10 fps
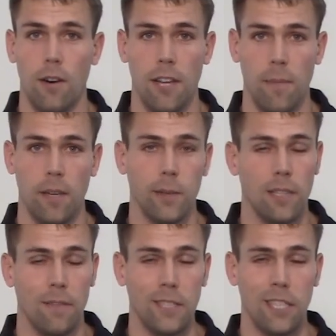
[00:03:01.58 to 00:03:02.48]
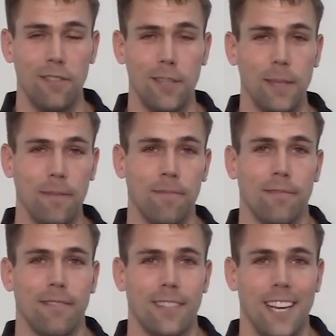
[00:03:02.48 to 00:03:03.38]
an email, we'd love to hear from you.
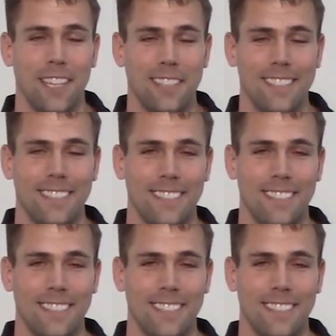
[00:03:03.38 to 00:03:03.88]
Thanks.